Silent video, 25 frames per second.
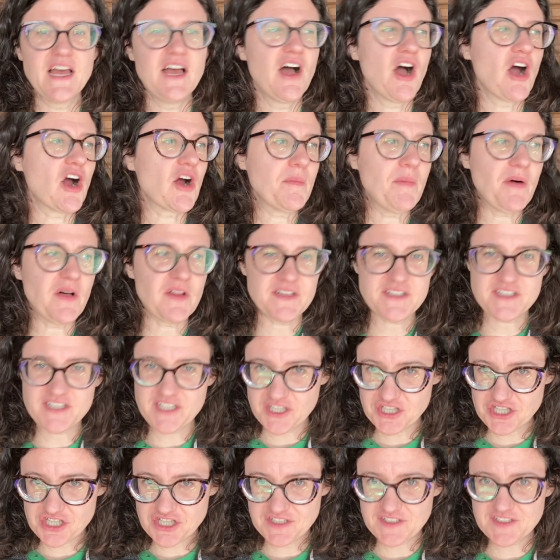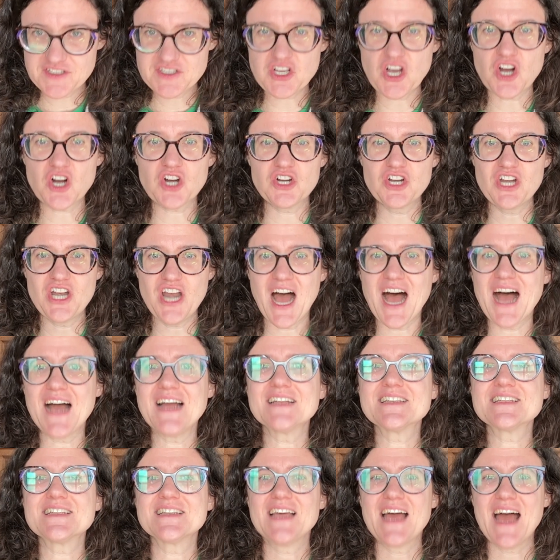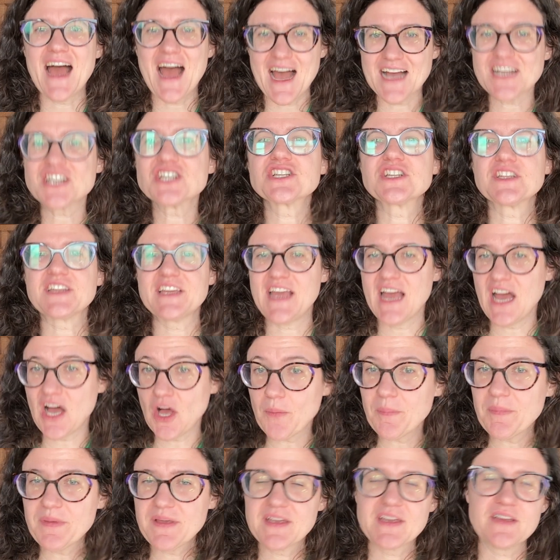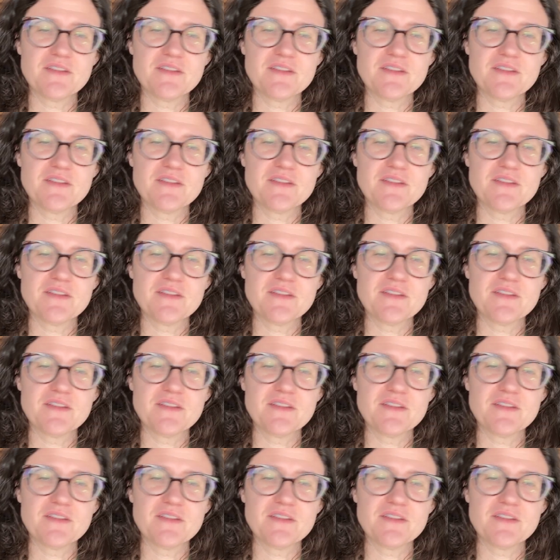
our politicians are not actually helping.